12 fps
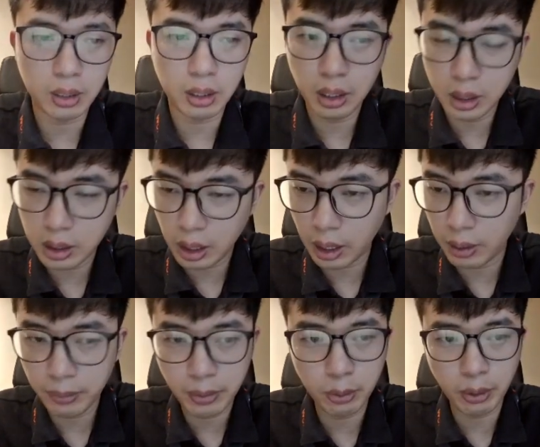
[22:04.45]
This
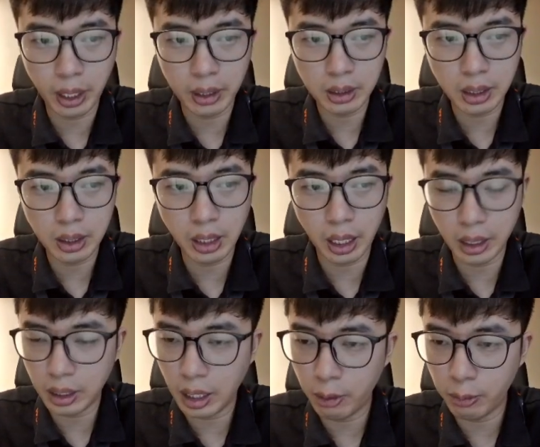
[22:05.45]
time you can see that
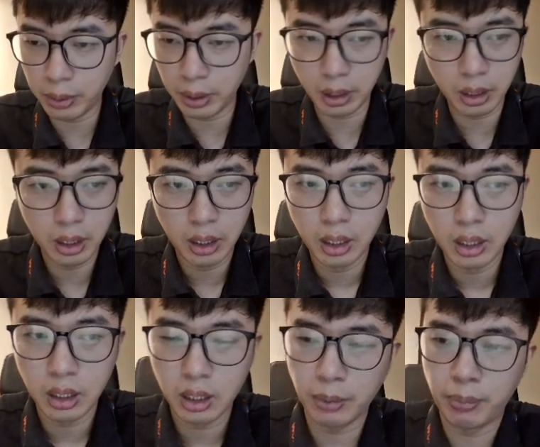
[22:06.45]
there will be
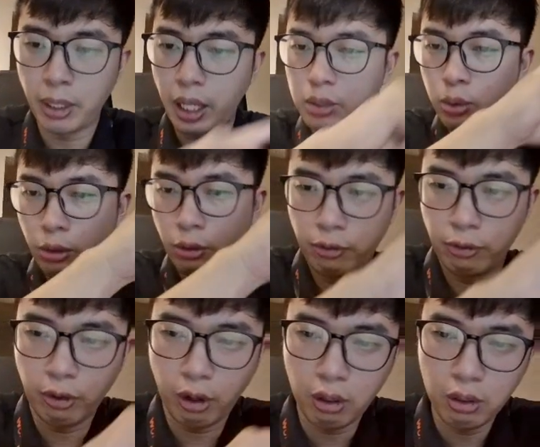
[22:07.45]
the price will
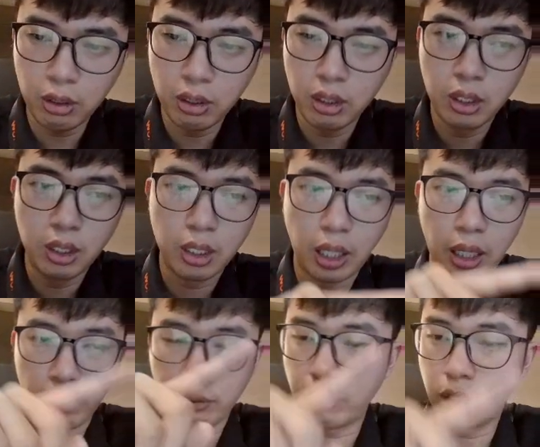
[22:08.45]
fall like
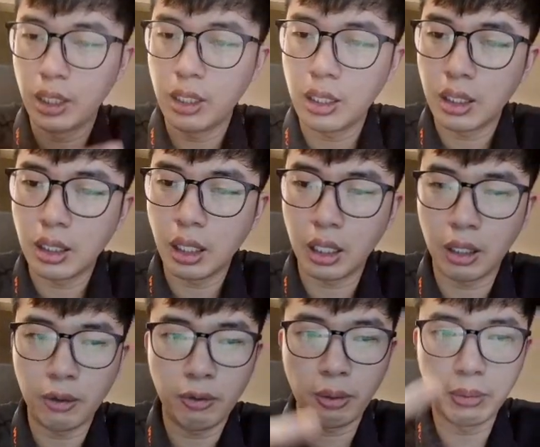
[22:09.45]
a V, and
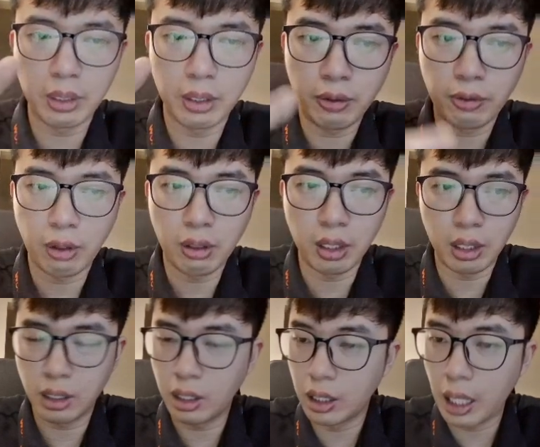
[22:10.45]
then
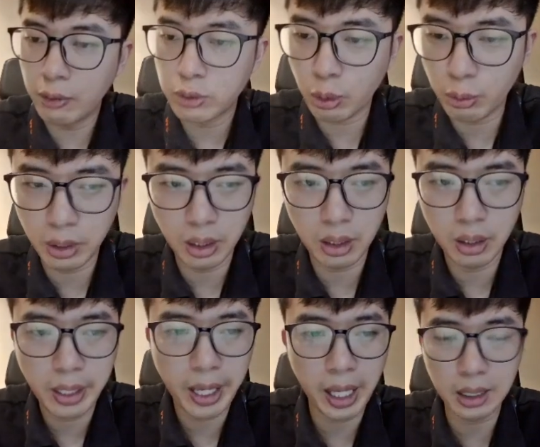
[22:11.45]
for left shoulder
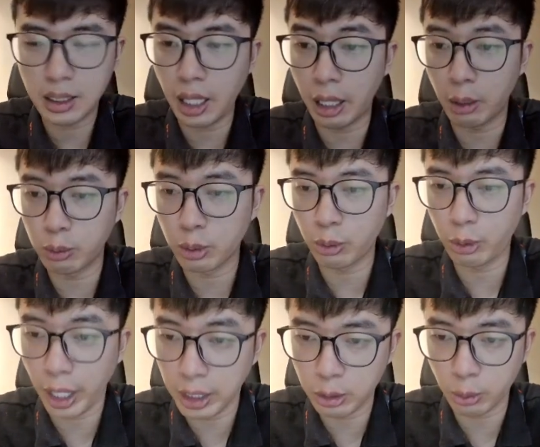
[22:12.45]
hit and also
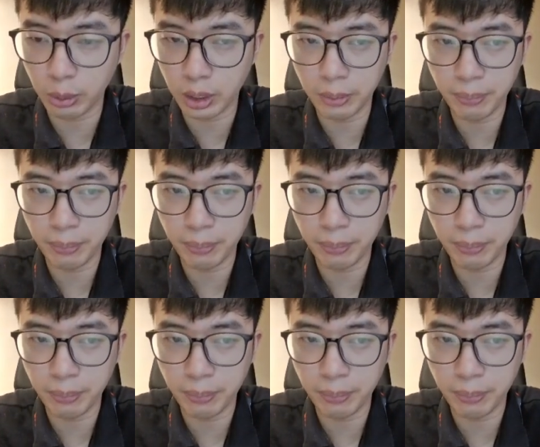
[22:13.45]
right shoulder.